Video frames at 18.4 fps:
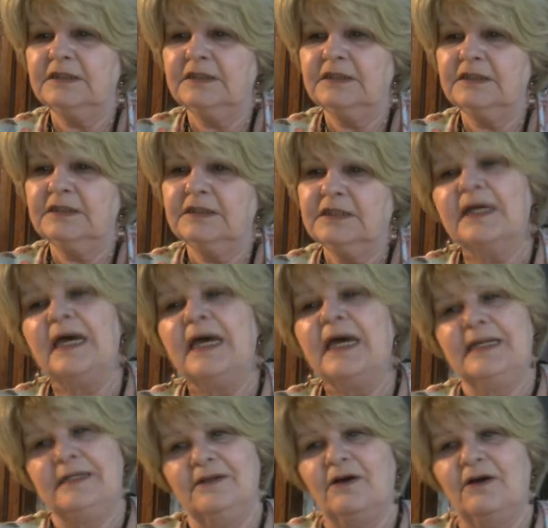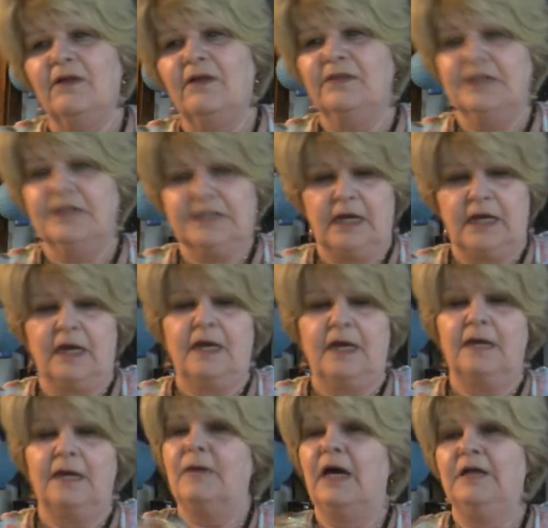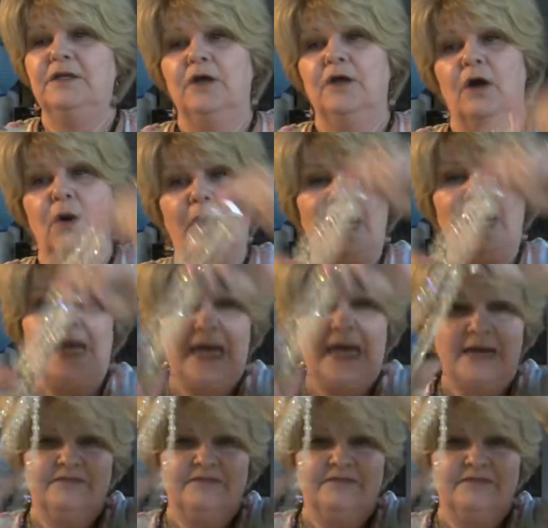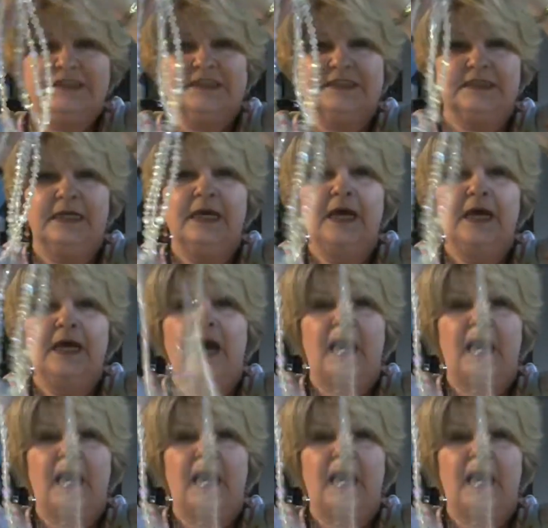and I look at it all the time. I know I have this.